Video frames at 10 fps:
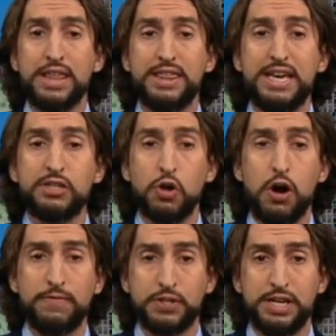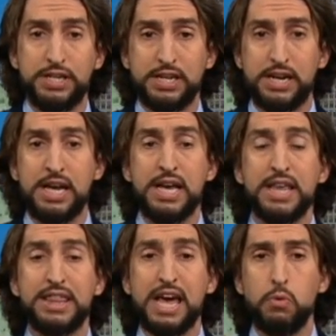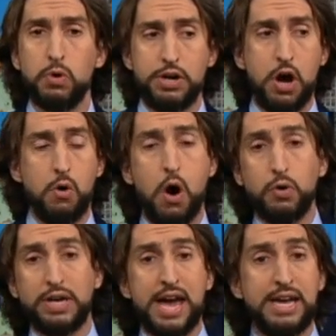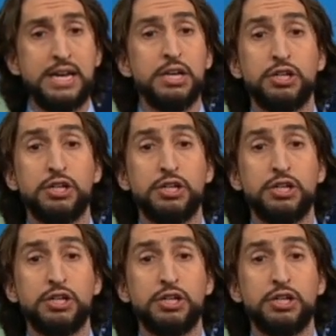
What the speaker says: this offseason they would know, okay,